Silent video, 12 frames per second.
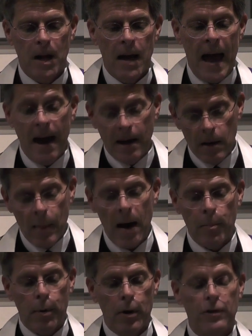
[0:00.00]
and
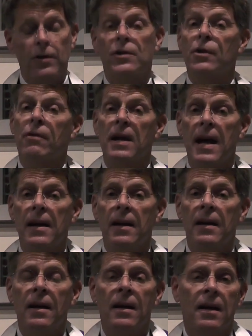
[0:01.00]
about persons
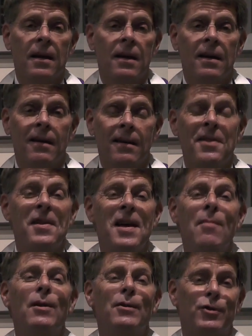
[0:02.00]
created in the
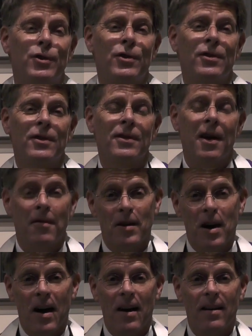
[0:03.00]
image of
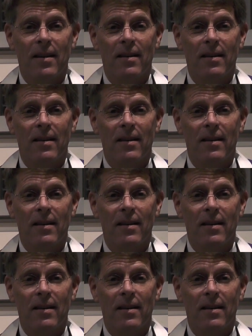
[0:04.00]
God.